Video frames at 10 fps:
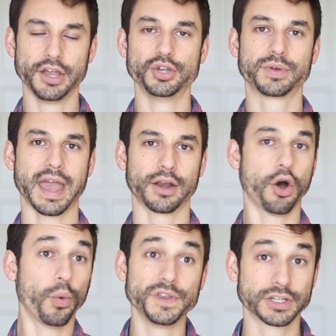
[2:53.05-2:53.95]
You can't
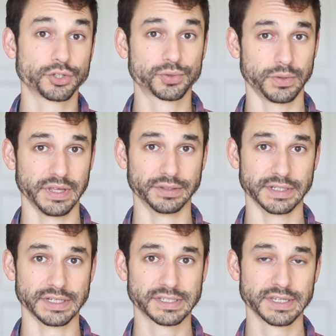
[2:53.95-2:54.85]
always control
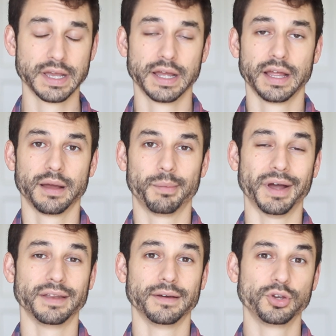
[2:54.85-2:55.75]
illness,
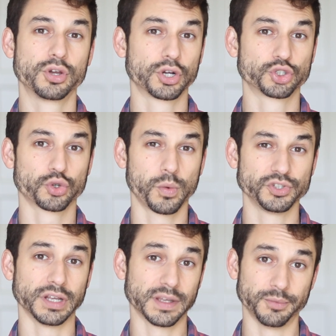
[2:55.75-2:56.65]
but you can control
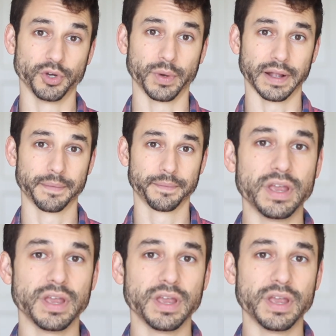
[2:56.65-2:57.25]
what you end up doing.